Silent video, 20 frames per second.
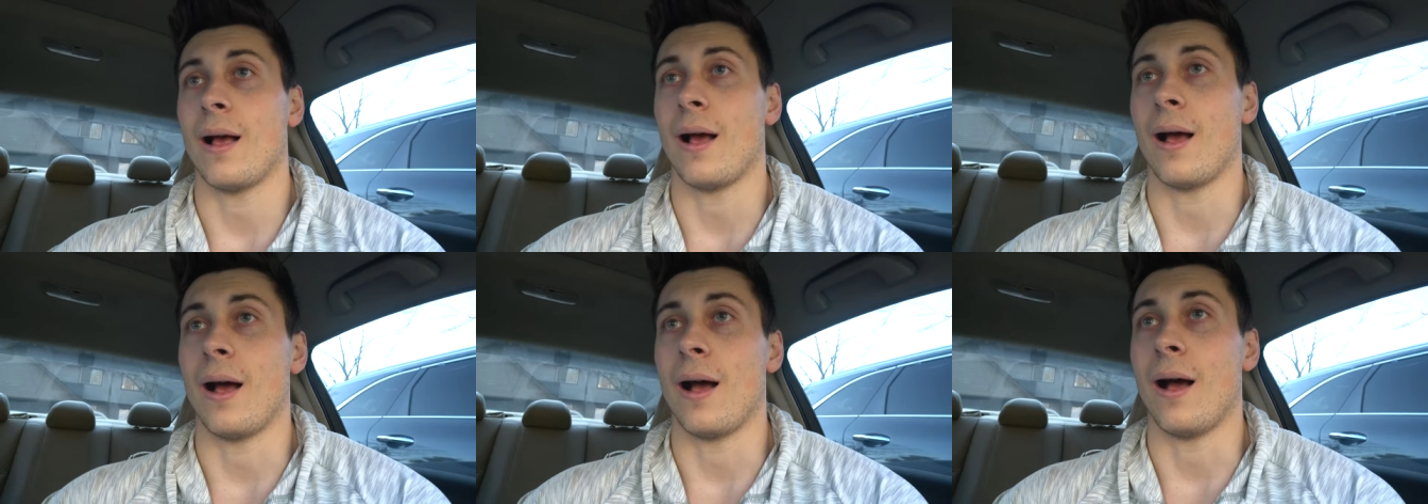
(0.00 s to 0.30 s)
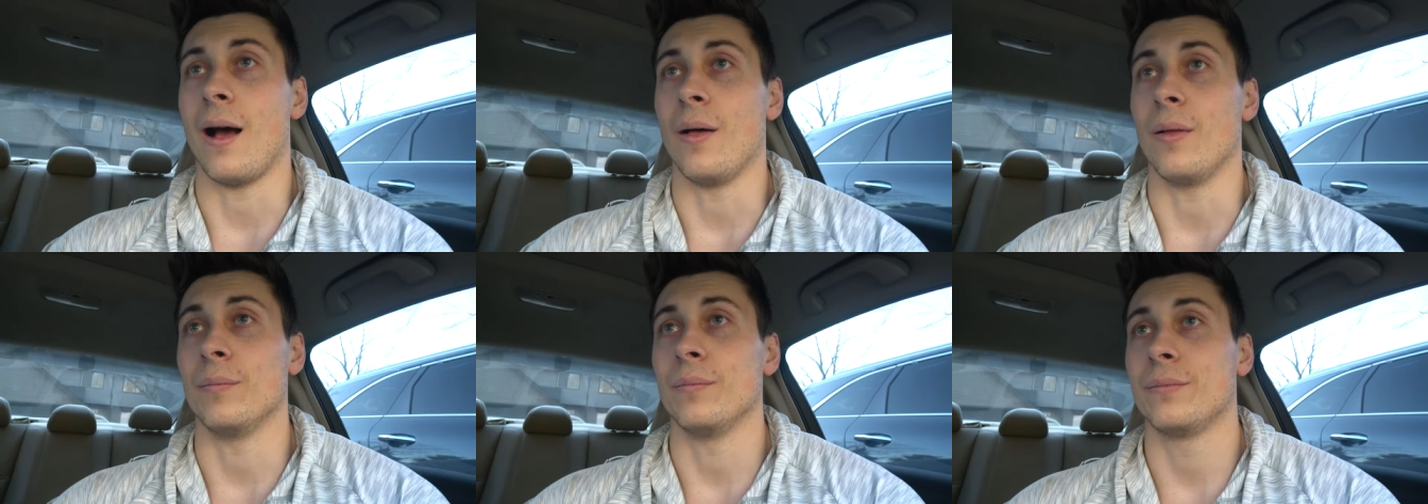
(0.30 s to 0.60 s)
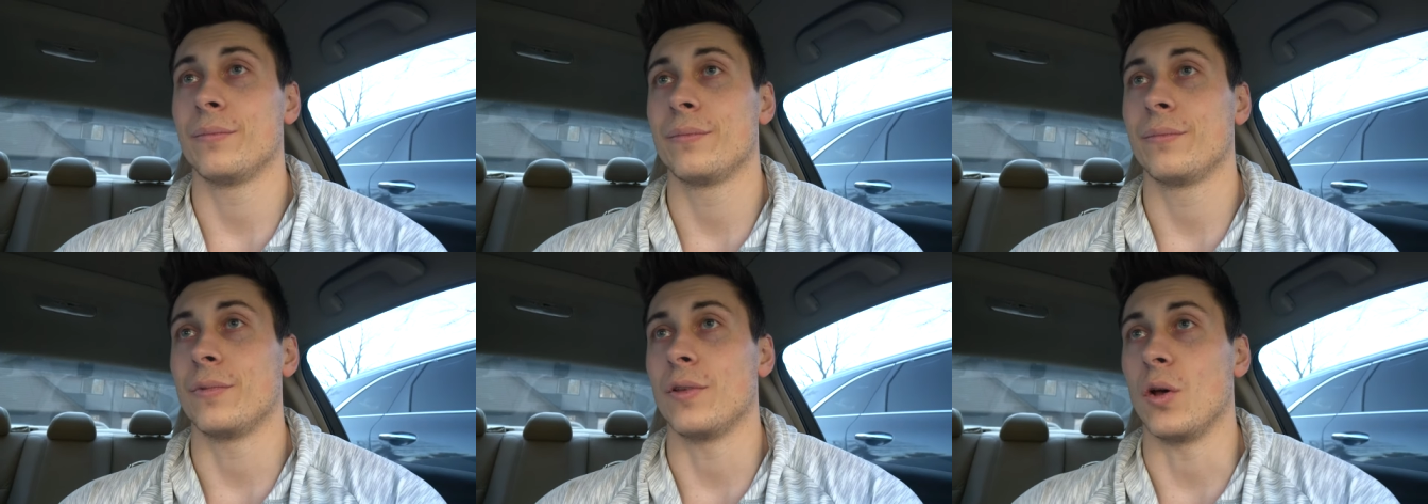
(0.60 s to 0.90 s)
Uh,
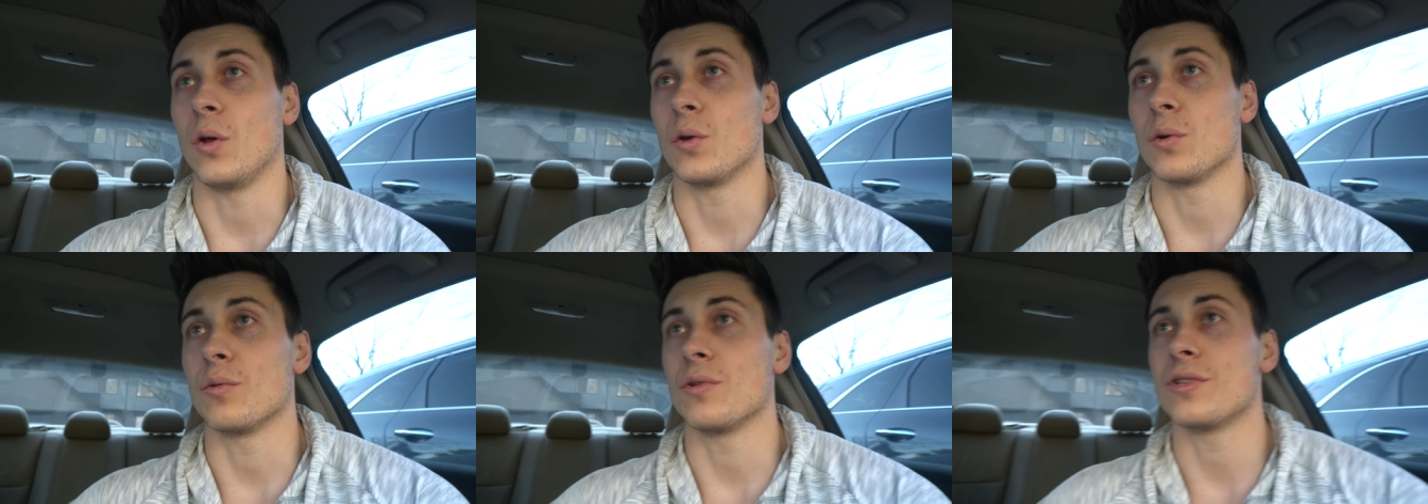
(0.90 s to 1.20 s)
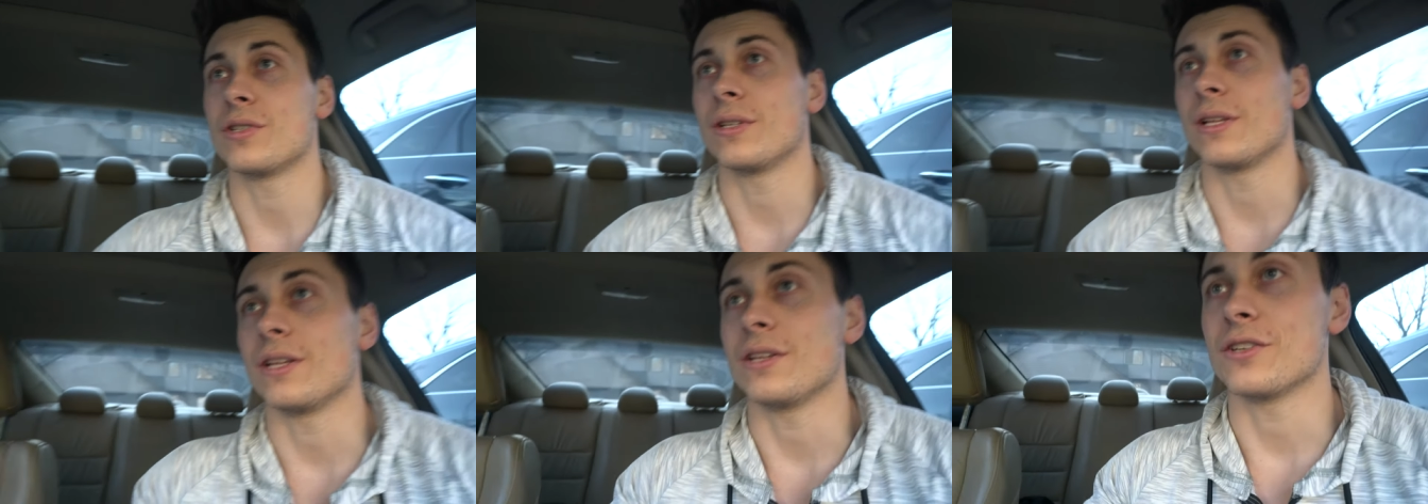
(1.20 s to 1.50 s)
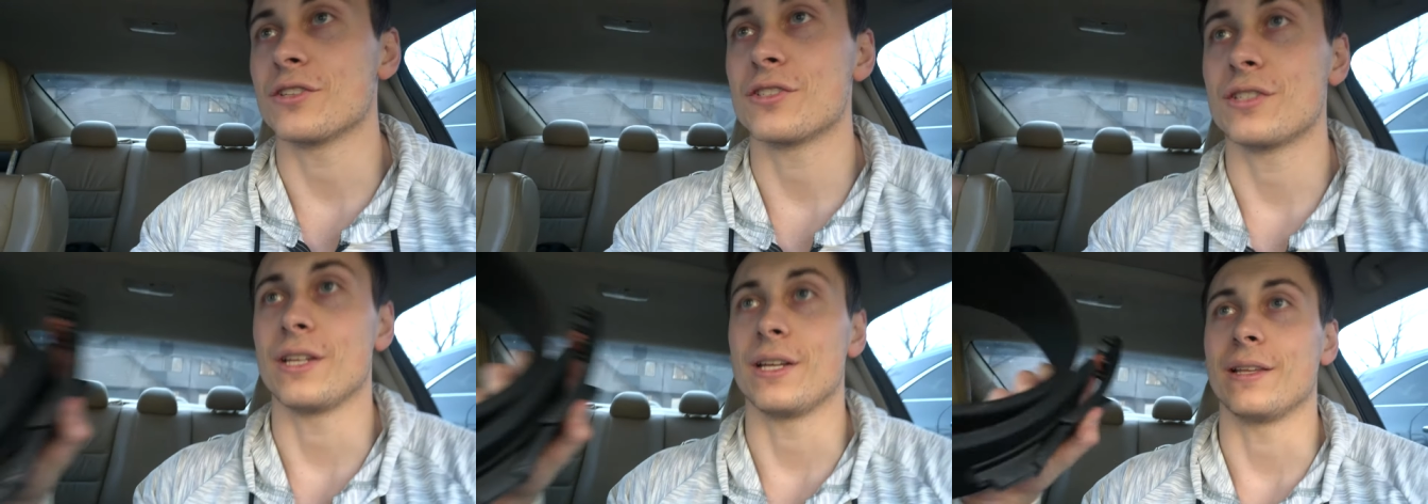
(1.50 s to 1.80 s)
the only reason that
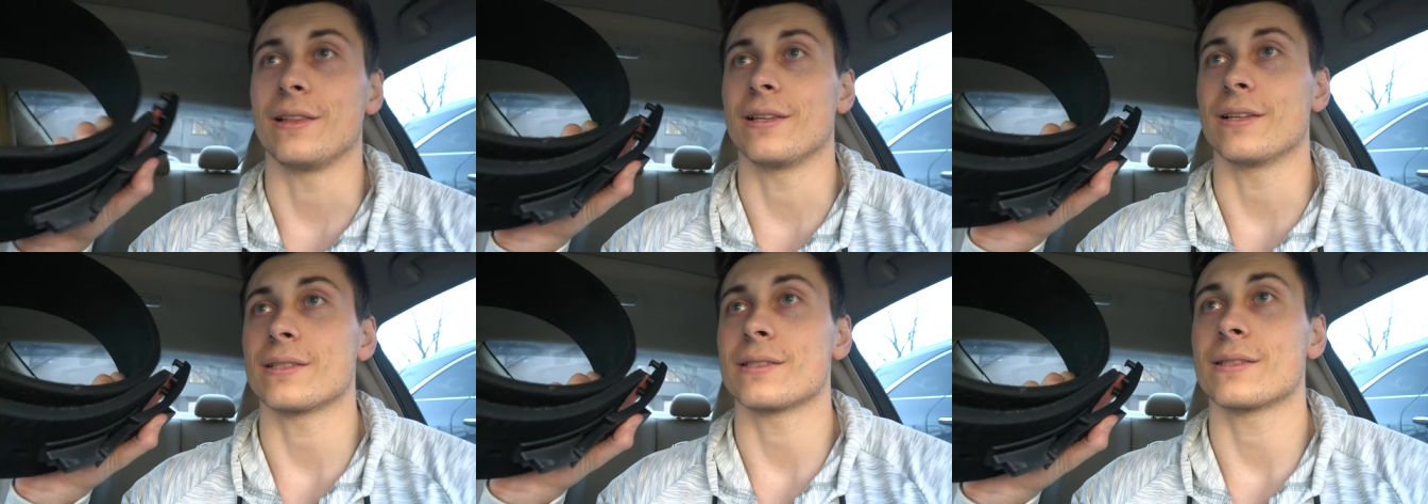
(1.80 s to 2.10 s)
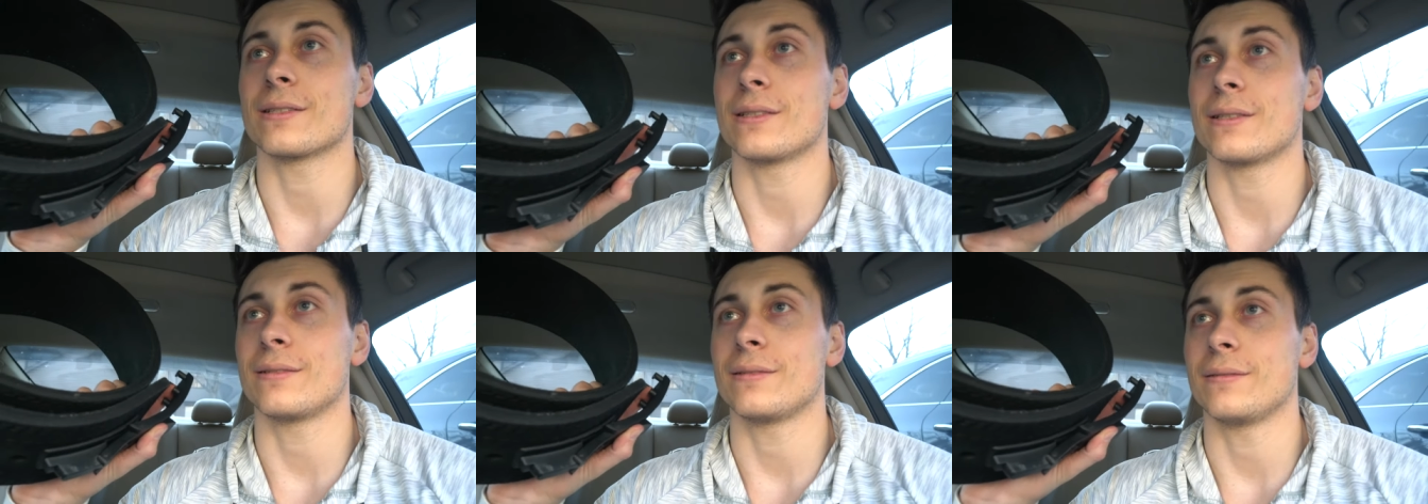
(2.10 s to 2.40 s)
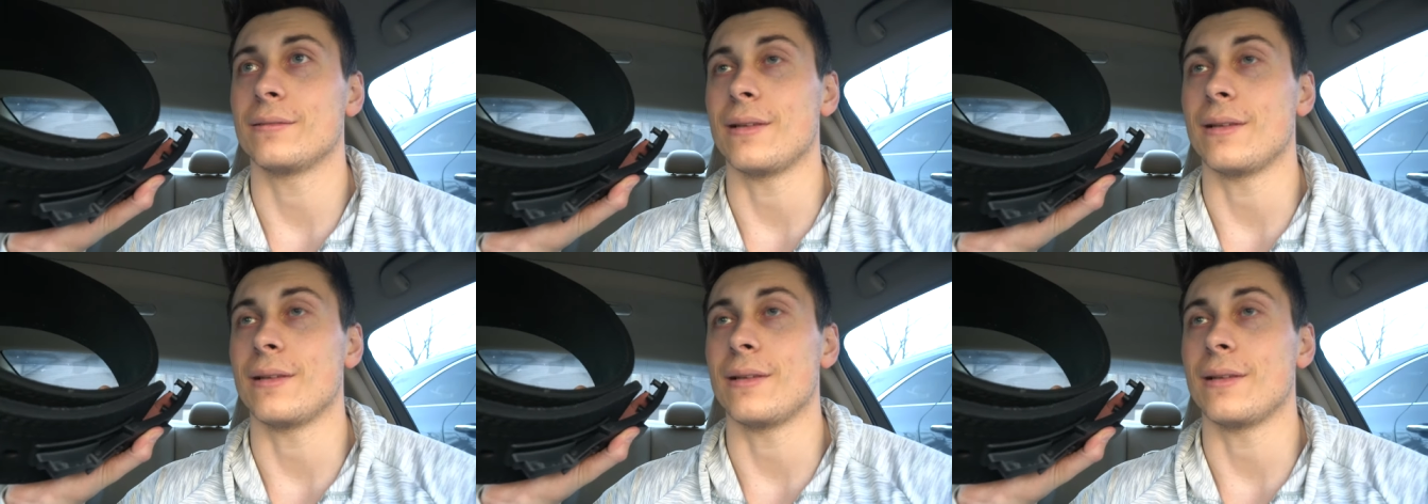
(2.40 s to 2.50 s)
you're seeing this